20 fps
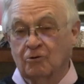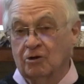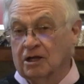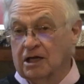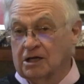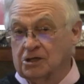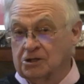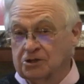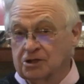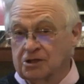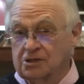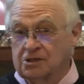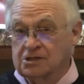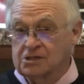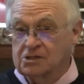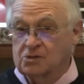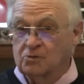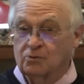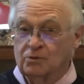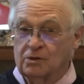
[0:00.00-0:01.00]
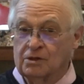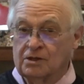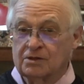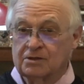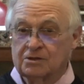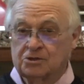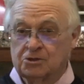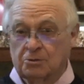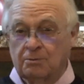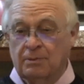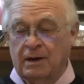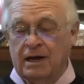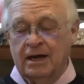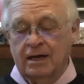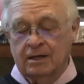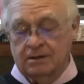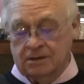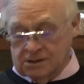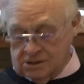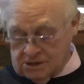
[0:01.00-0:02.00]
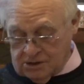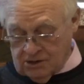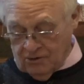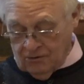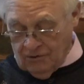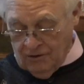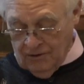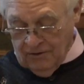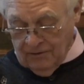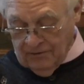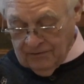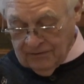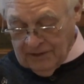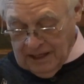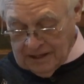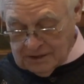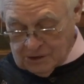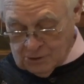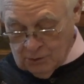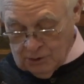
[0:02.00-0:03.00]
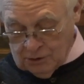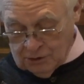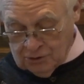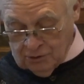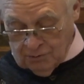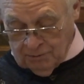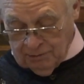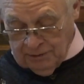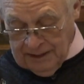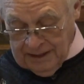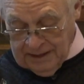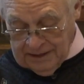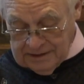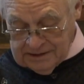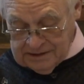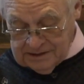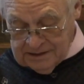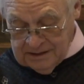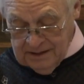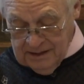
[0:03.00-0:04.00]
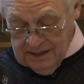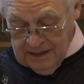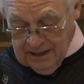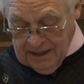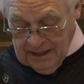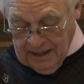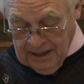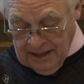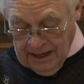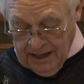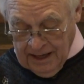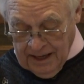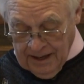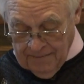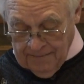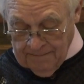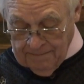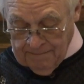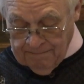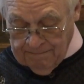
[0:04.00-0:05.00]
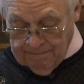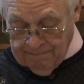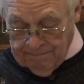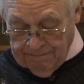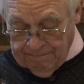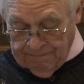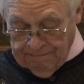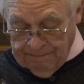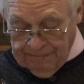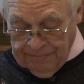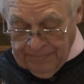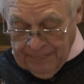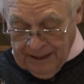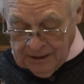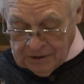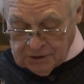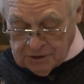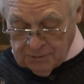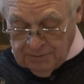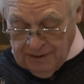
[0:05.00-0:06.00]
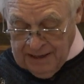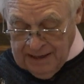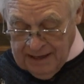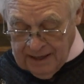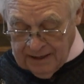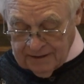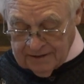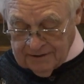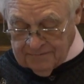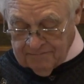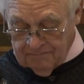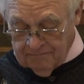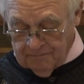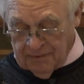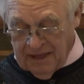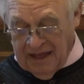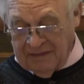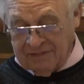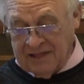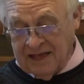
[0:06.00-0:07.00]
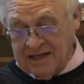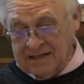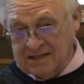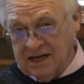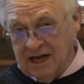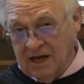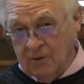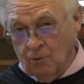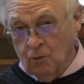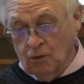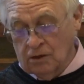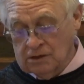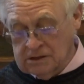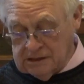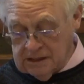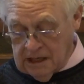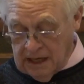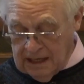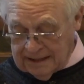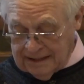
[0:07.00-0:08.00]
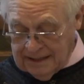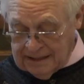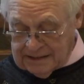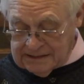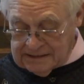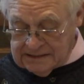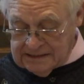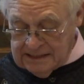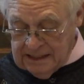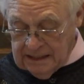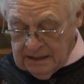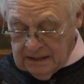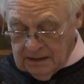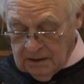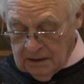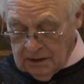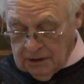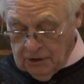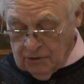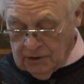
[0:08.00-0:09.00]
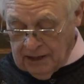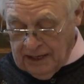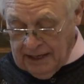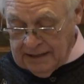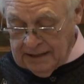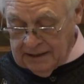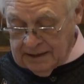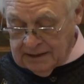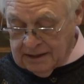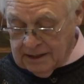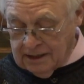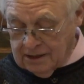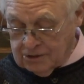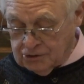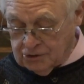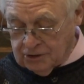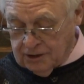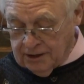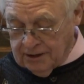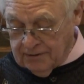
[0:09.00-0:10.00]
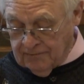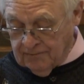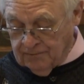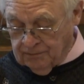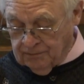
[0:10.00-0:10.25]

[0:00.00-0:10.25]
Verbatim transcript: relations with Japan. So that's what took place. Um, Japan at that time was not a single united country,